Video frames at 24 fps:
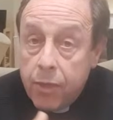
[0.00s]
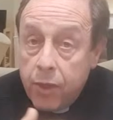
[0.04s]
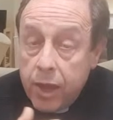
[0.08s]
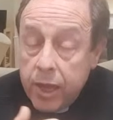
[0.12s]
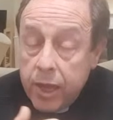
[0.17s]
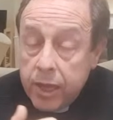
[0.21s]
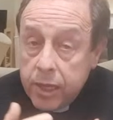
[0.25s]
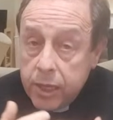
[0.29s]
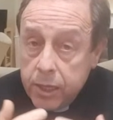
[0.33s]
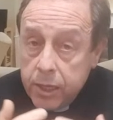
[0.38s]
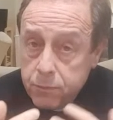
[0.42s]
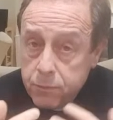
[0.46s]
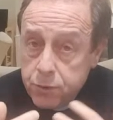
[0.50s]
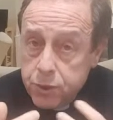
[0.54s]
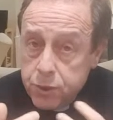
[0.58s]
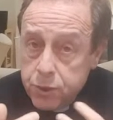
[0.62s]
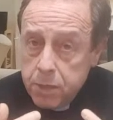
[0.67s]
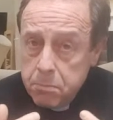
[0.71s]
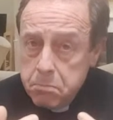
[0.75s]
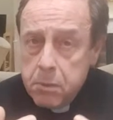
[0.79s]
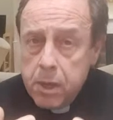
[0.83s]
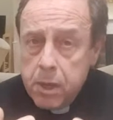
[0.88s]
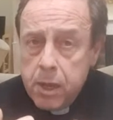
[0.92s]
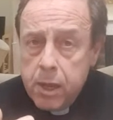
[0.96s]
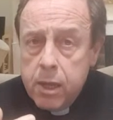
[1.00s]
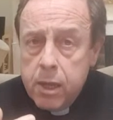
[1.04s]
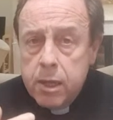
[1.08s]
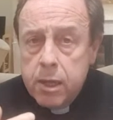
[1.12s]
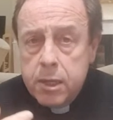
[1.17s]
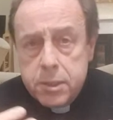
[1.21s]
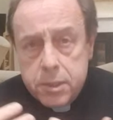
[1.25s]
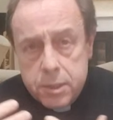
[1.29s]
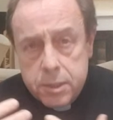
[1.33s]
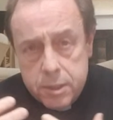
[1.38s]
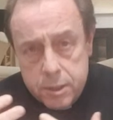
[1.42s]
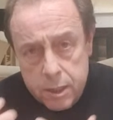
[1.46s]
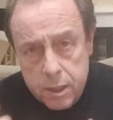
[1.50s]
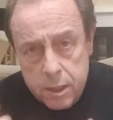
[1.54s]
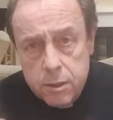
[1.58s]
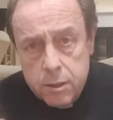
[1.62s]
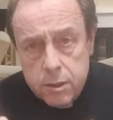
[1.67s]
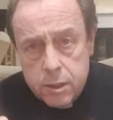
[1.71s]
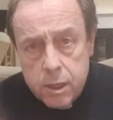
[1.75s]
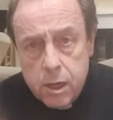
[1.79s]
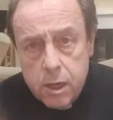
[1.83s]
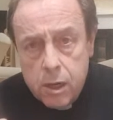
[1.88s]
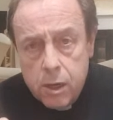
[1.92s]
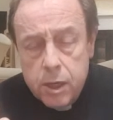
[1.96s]
that gives a certain
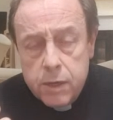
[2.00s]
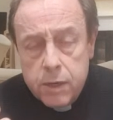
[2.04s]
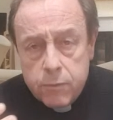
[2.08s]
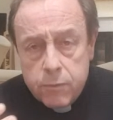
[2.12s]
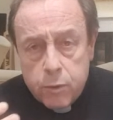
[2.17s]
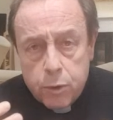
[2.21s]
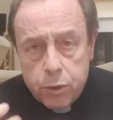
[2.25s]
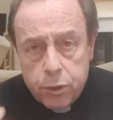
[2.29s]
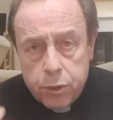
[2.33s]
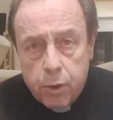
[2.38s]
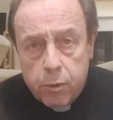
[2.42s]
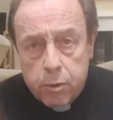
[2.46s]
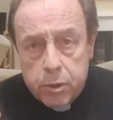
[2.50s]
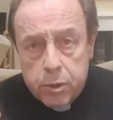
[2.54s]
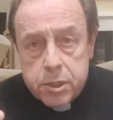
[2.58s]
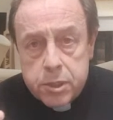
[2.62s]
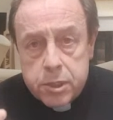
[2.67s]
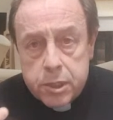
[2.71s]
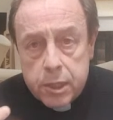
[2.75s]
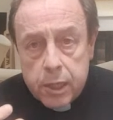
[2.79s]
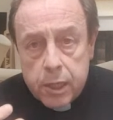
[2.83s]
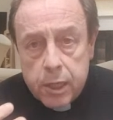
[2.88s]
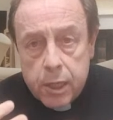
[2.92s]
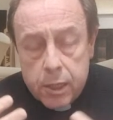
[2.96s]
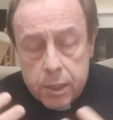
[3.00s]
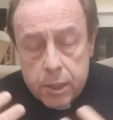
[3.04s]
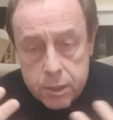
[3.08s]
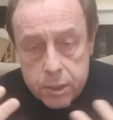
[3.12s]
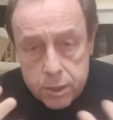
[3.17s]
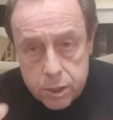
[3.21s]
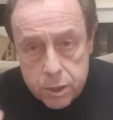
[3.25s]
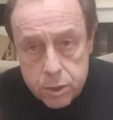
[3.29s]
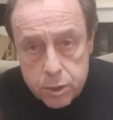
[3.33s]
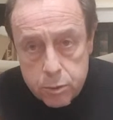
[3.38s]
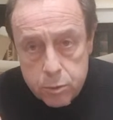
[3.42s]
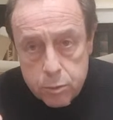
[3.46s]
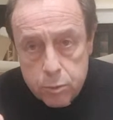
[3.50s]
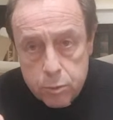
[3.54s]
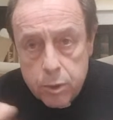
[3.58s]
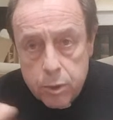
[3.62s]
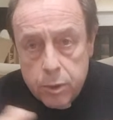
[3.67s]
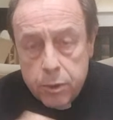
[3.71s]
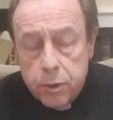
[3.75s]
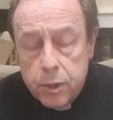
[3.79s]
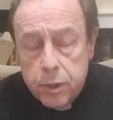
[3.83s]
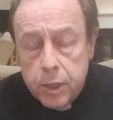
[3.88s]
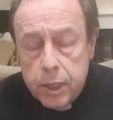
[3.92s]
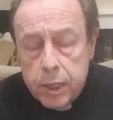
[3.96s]
kind of authority to
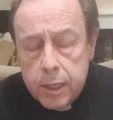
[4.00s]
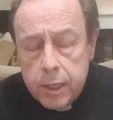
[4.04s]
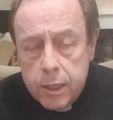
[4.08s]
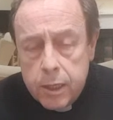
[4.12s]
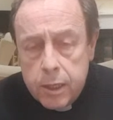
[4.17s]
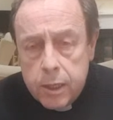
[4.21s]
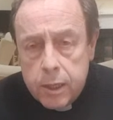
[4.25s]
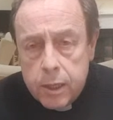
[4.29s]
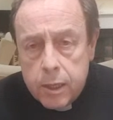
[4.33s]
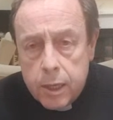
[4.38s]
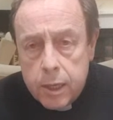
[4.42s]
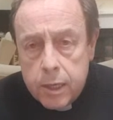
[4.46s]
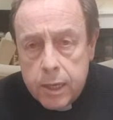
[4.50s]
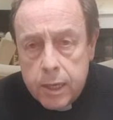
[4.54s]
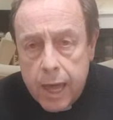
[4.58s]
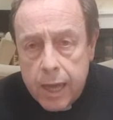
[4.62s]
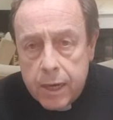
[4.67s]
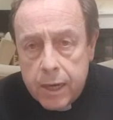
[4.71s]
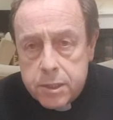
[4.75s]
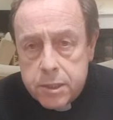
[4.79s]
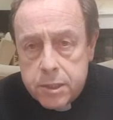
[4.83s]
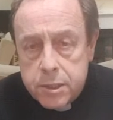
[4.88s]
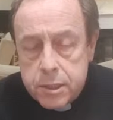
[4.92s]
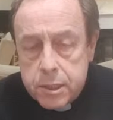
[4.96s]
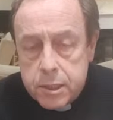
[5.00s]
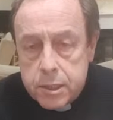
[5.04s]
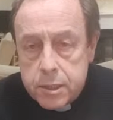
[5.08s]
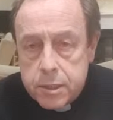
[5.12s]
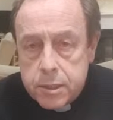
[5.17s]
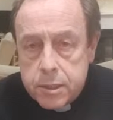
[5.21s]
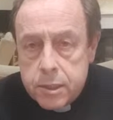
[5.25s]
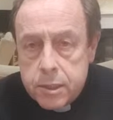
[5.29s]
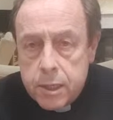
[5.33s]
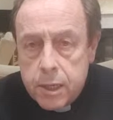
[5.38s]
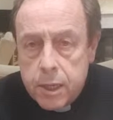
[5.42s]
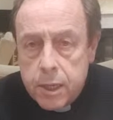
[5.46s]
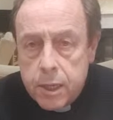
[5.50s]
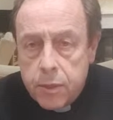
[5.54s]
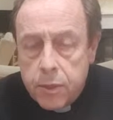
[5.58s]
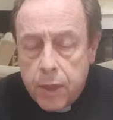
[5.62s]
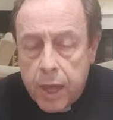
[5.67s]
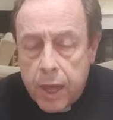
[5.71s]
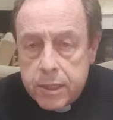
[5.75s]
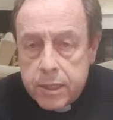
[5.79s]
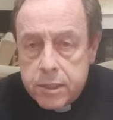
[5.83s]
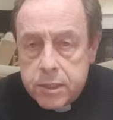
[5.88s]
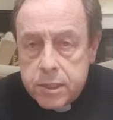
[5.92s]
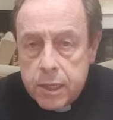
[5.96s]
the analysis
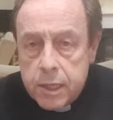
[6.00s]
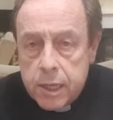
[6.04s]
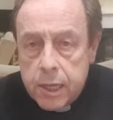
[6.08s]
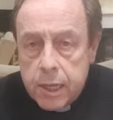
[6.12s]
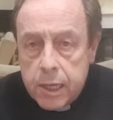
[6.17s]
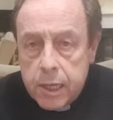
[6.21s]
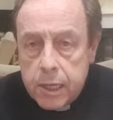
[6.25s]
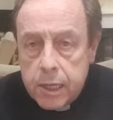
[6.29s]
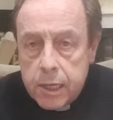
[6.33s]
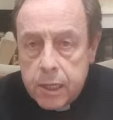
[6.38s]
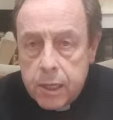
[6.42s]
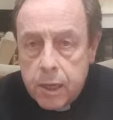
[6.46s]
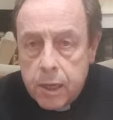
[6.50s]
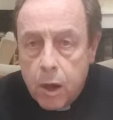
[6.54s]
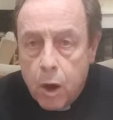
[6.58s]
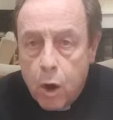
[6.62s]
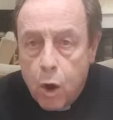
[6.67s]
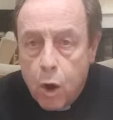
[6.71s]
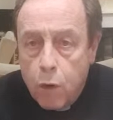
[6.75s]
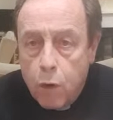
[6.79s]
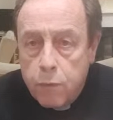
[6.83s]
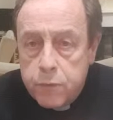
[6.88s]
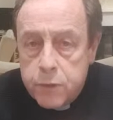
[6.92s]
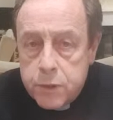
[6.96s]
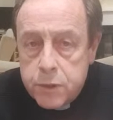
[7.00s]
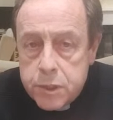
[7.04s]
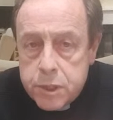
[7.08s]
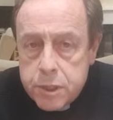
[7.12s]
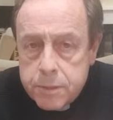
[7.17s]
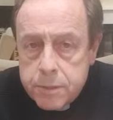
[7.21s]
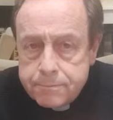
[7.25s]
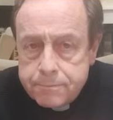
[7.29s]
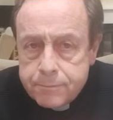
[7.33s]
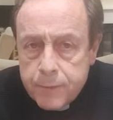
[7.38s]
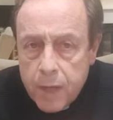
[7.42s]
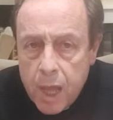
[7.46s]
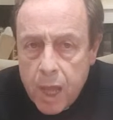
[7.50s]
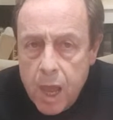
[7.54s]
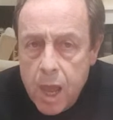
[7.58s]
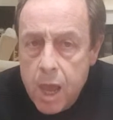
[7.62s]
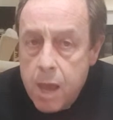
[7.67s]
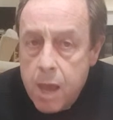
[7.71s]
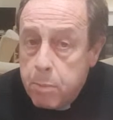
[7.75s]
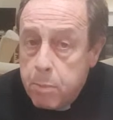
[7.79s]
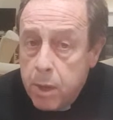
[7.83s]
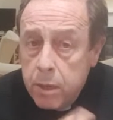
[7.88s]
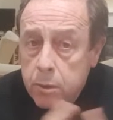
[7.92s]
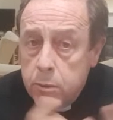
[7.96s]
that he offers.
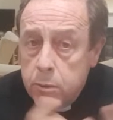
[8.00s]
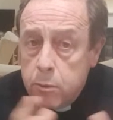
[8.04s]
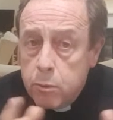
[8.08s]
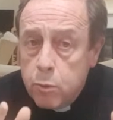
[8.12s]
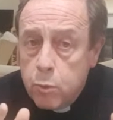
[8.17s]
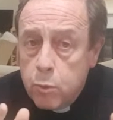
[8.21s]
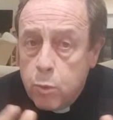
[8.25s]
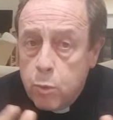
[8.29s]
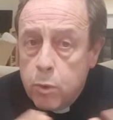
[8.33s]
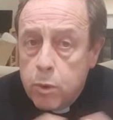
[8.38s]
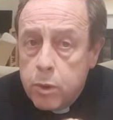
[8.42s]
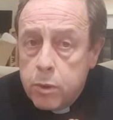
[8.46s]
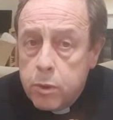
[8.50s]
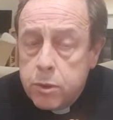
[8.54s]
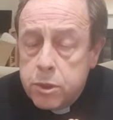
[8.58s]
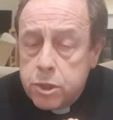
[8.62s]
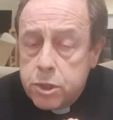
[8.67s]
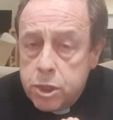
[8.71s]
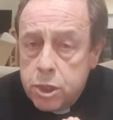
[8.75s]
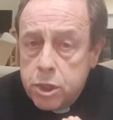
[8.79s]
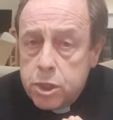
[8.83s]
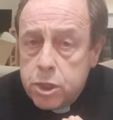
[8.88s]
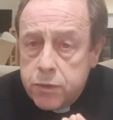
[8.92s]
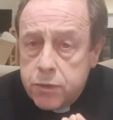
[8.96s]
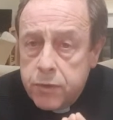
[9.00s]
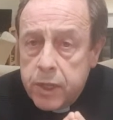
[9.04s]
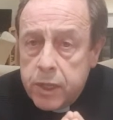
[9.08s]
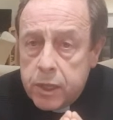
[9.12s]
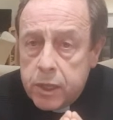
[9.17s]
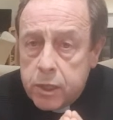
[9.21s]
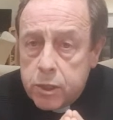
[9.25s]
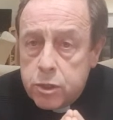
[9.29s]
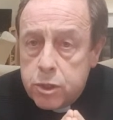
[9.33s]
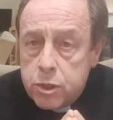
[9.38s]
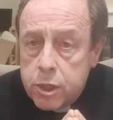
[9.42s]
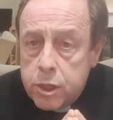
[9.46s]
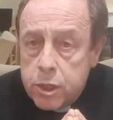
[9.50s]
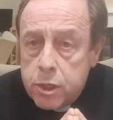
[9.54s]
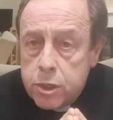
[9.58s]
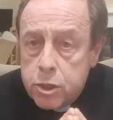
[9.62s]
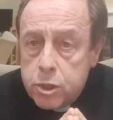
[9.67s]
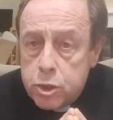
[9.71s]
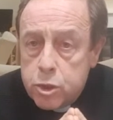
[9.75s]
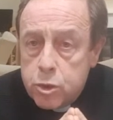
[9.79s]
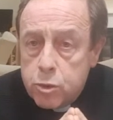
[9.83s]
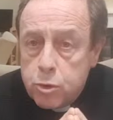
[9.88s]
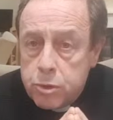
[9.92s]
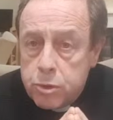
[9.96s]
But the Church of England,
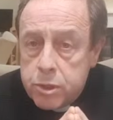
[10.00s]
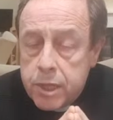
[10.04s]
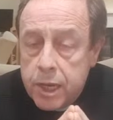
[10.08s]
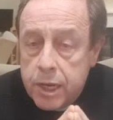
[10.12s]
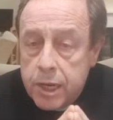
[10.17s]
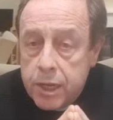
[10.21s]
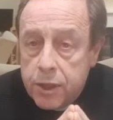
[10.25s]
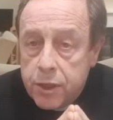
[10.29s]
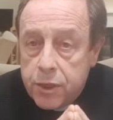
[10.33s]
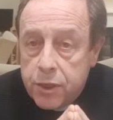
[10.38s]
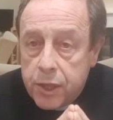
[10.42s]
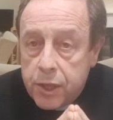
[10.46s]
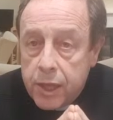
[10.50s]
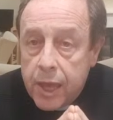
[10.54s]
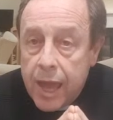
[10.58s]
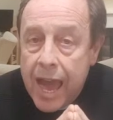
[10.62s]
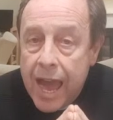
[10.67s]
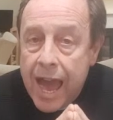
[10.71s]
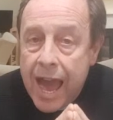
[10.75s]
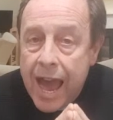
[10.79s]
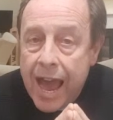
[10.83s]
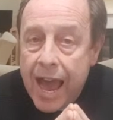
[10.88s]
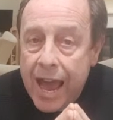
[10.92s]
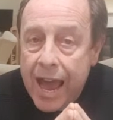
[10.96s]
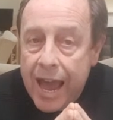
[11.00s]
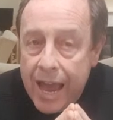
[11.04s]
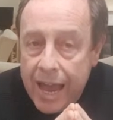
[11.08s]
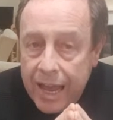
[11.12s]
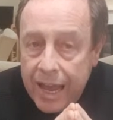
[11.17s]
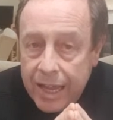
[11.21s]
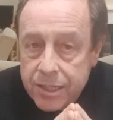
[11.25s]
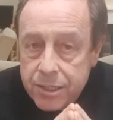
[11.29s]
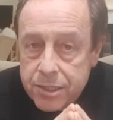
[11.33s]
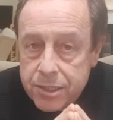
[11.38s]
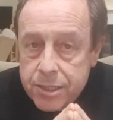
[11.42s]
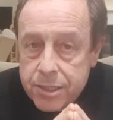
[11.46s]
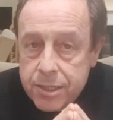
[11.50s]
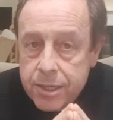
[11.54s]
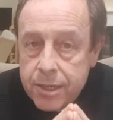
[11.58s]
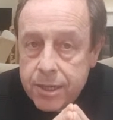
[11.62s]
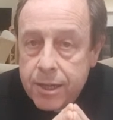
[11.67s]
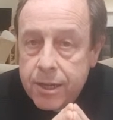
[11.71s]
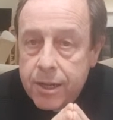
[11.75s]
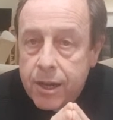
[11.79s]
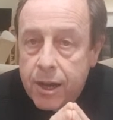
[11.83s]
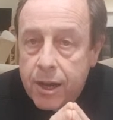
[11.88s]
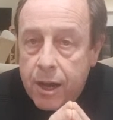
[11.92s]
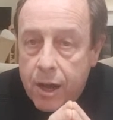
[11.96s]
sure as anything, has
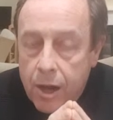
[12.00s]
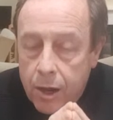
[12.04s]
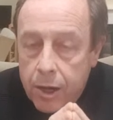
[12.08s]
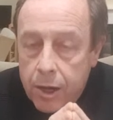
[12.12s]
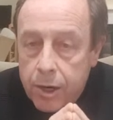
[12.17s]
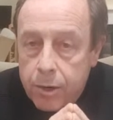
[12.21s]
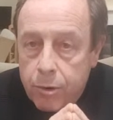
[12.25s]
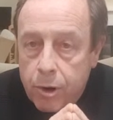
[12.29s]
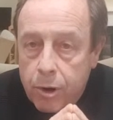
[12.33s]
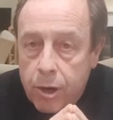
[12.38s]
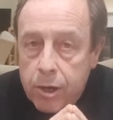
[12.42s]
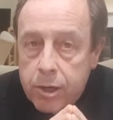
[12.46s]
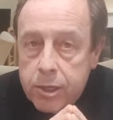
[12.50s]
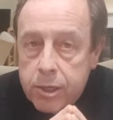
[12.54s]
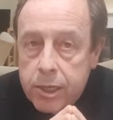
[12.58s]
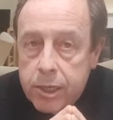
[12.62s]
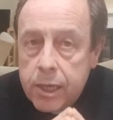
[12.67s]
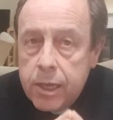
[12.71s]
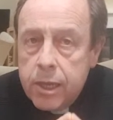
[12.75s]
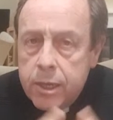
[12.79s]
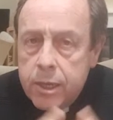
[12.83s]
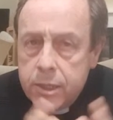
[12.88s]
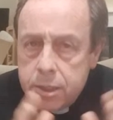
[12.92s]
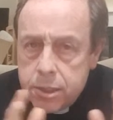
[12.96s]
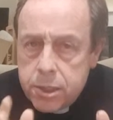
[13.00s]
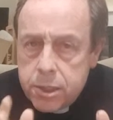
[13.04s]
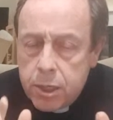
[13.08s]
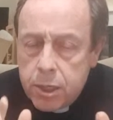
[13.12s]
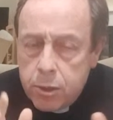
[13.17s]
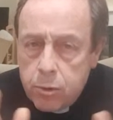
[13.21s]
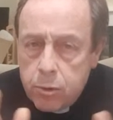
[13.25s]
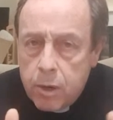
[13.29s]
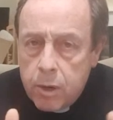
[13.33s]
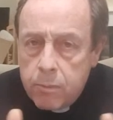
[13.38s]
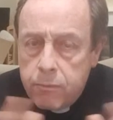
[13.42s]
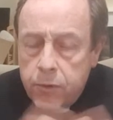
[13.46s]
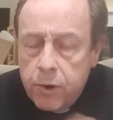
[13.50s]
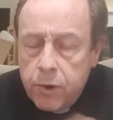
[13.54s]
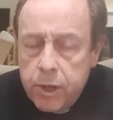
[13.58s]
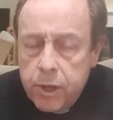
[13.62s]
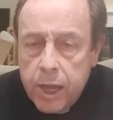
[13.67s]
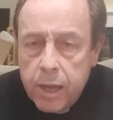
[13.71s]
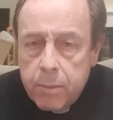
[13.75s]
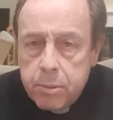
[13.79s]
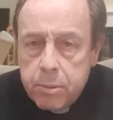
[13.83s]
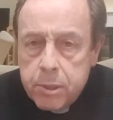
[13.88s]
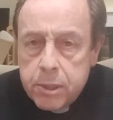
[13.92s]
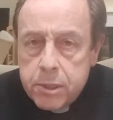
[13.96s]
a hierarchy, so I'm very
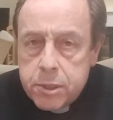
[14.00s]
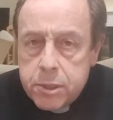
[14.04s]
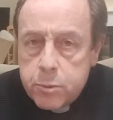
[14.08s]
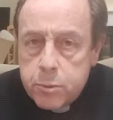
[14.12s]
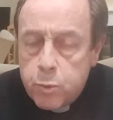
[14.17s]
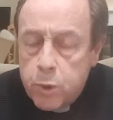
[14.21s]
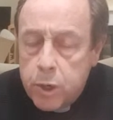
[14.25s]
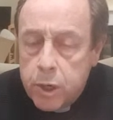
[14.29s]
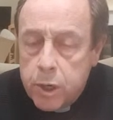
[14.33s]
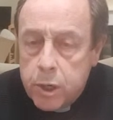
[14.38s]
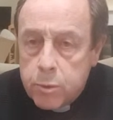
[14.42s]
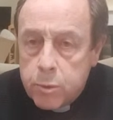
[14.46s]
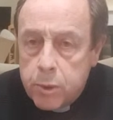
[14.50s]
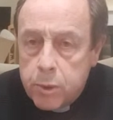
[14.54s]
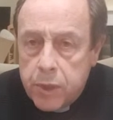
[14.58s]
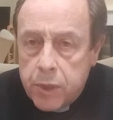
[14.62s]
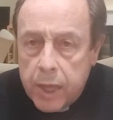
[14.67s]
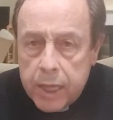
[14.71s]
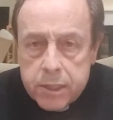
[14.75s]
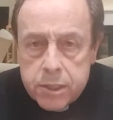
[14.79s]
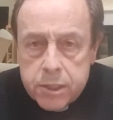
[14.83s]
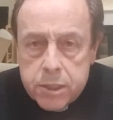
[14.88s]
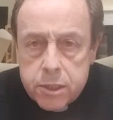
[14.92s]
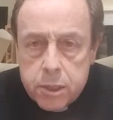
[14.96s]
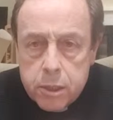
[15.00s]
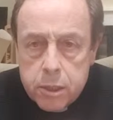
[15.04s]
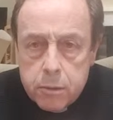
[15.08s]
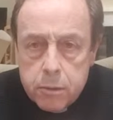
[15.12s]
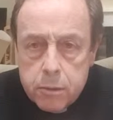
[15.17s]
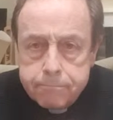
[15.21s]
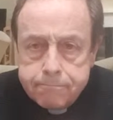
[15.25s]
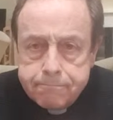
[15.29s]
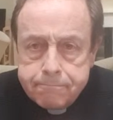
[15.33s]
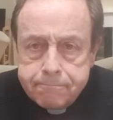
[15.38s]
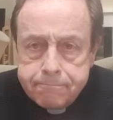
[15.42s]
happy to work with that term.